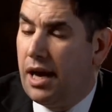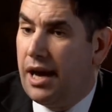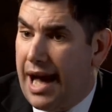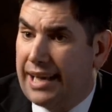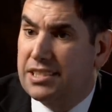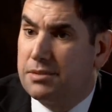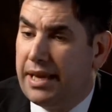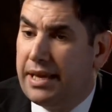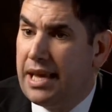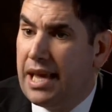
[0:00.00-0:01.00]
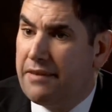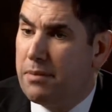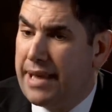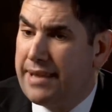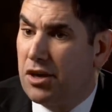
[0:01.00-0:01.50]
asked me if
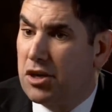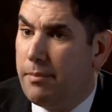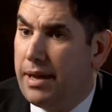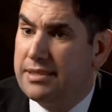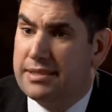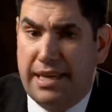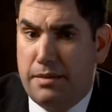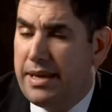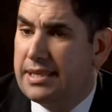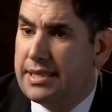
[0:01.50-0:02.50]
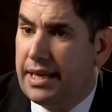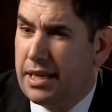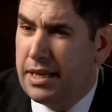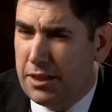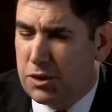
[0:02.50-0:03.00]
I made that comment in a
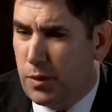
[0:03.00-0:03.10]
meeting in